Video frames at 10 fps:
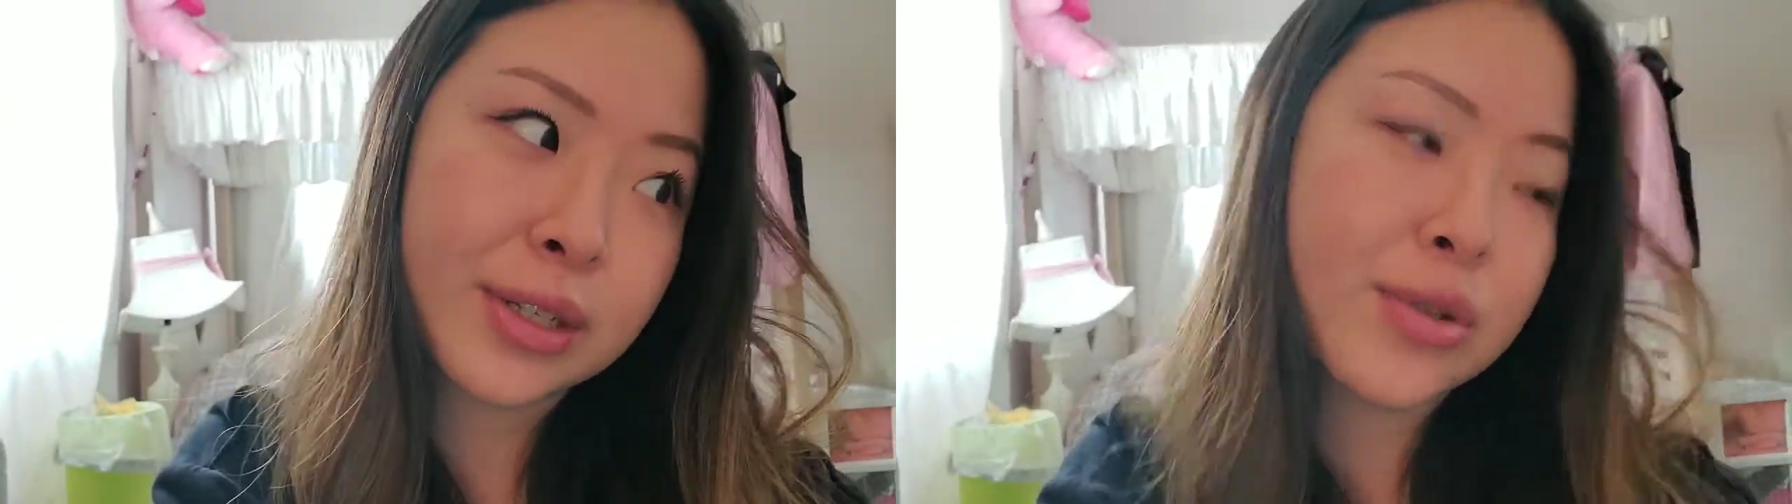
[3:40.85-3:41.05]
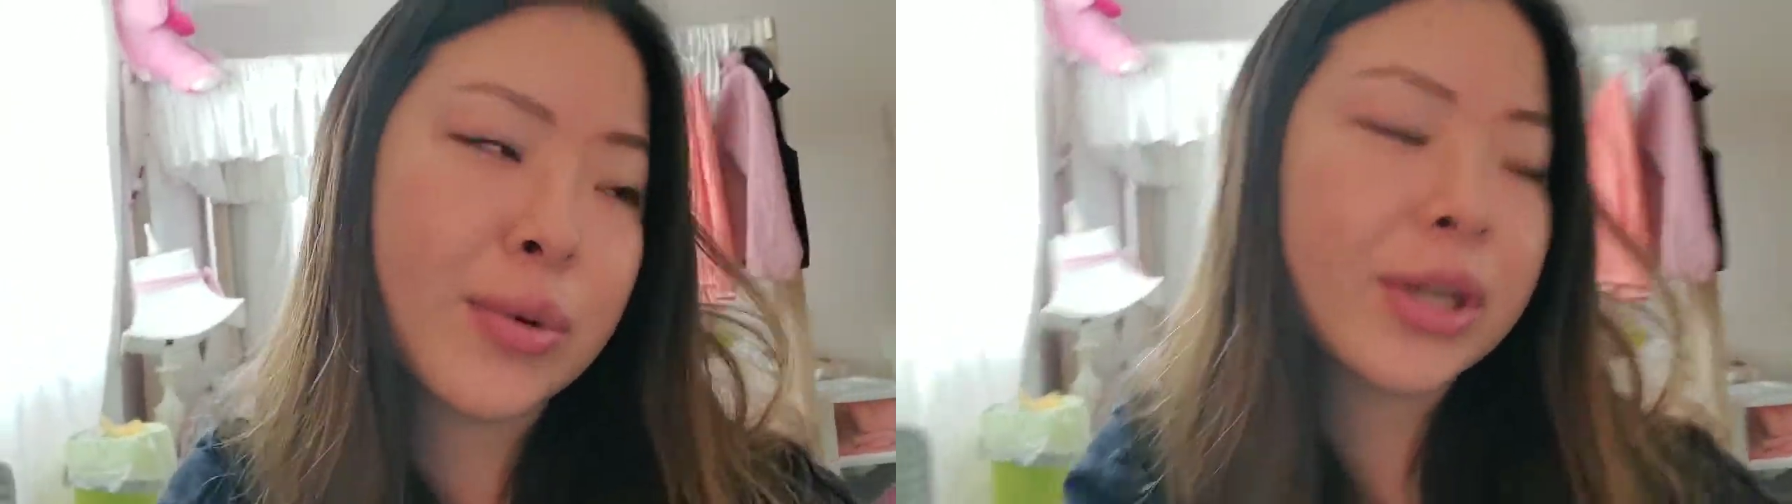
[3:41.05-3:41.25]

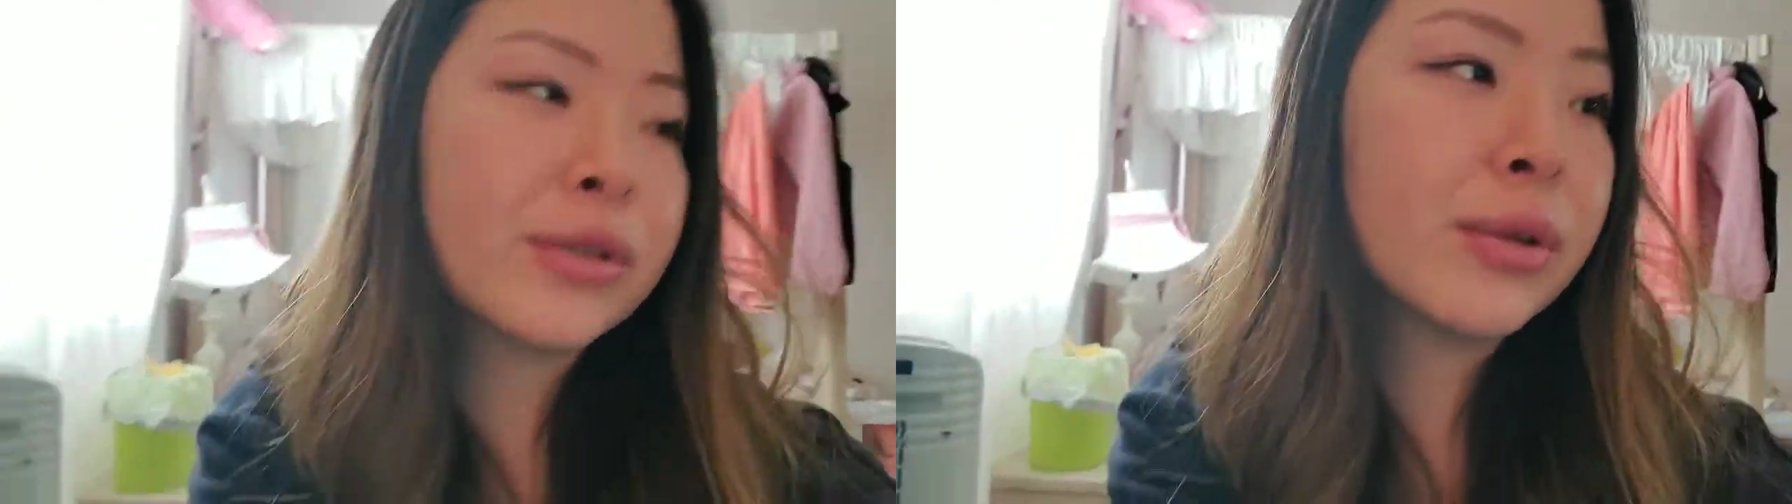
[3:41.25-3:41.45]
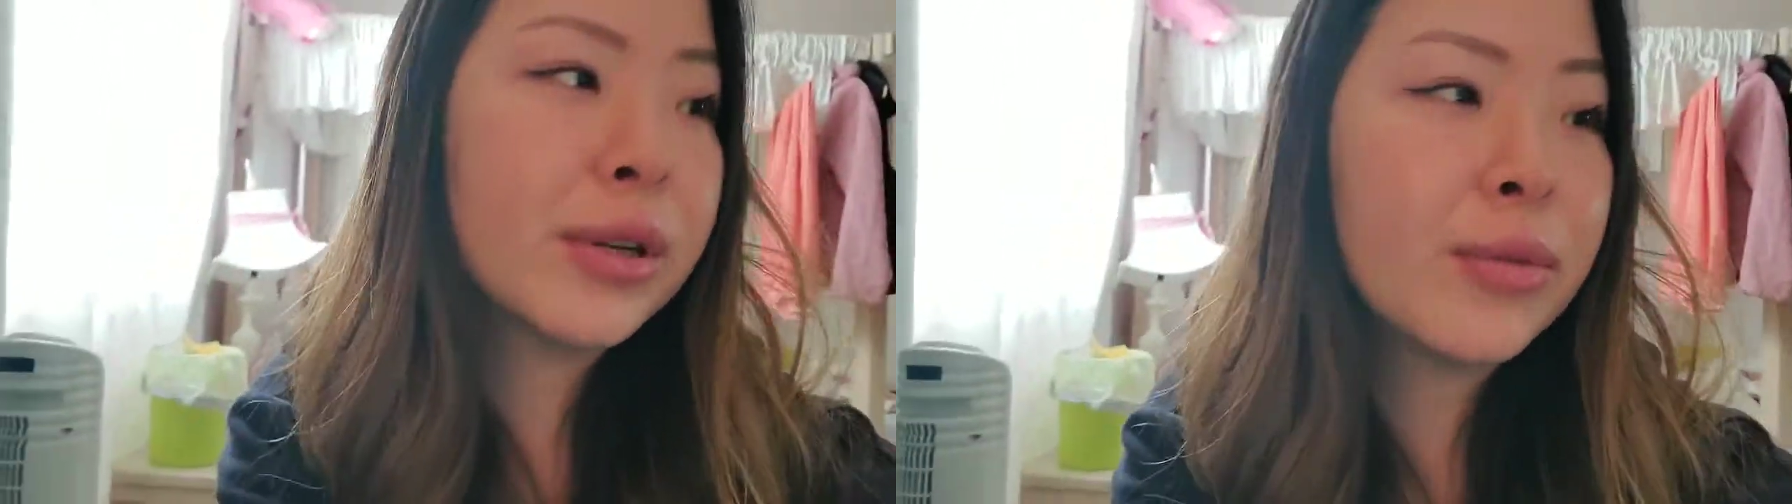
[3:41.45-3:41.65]

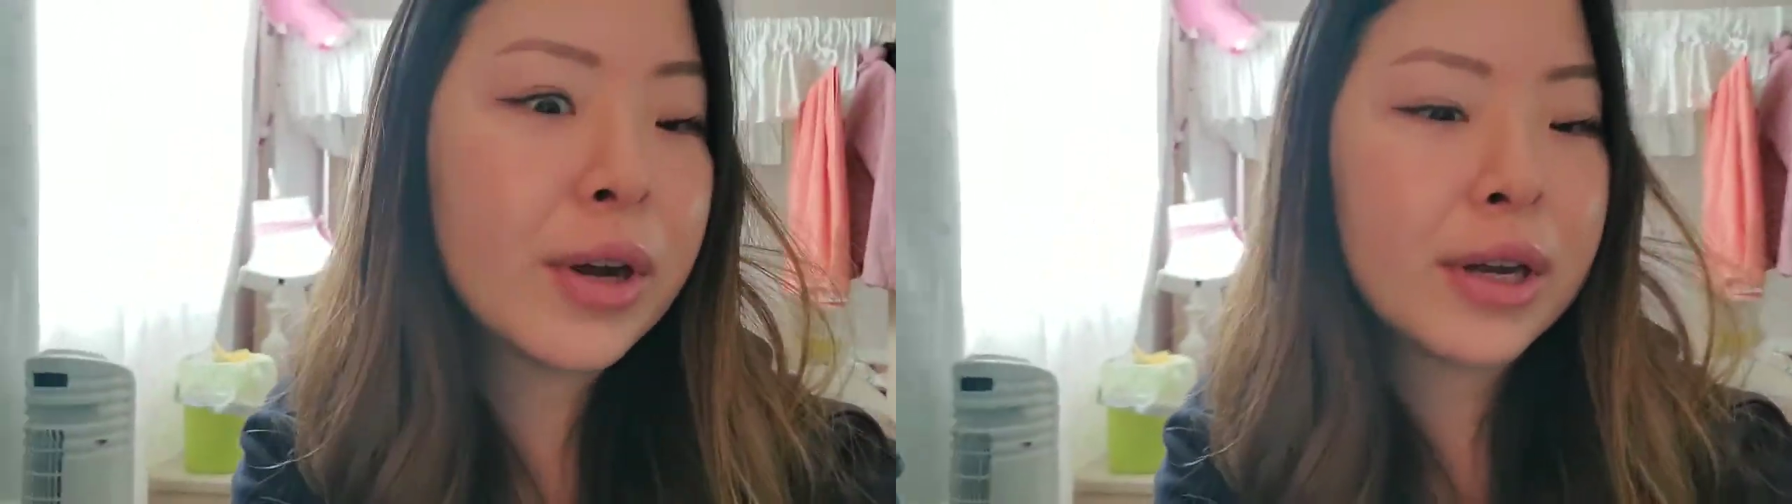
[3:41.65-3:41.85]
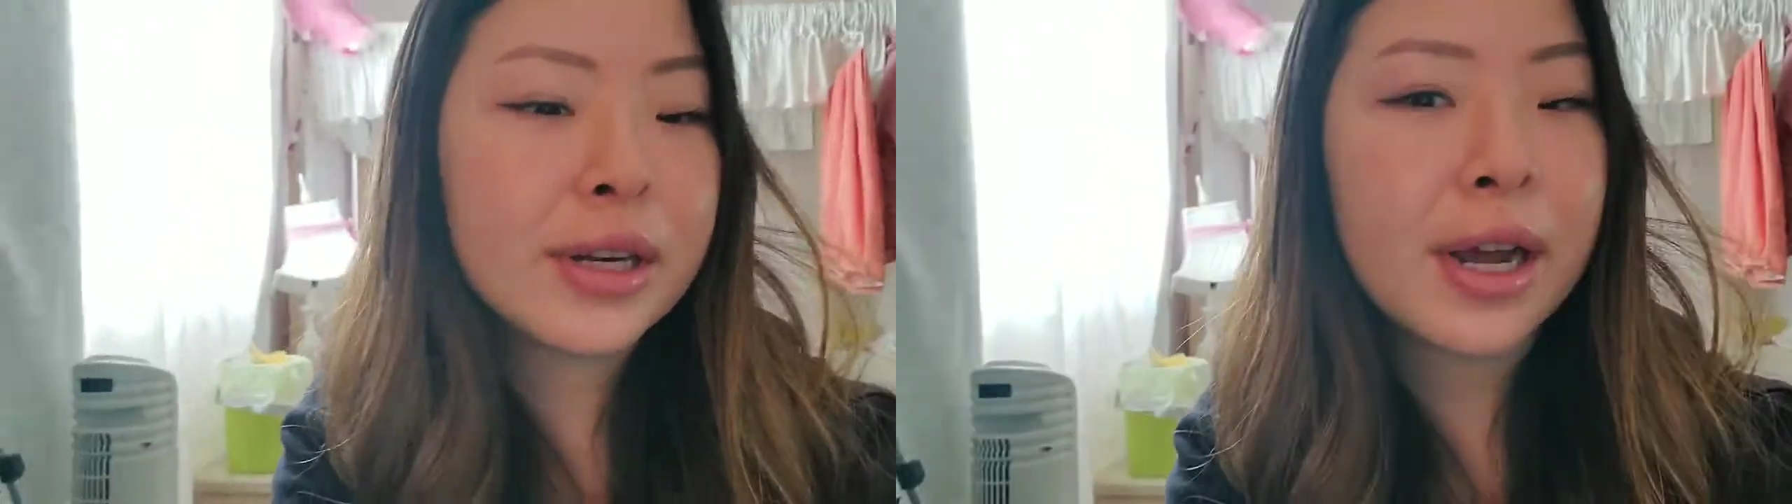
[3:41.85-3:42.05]
2021.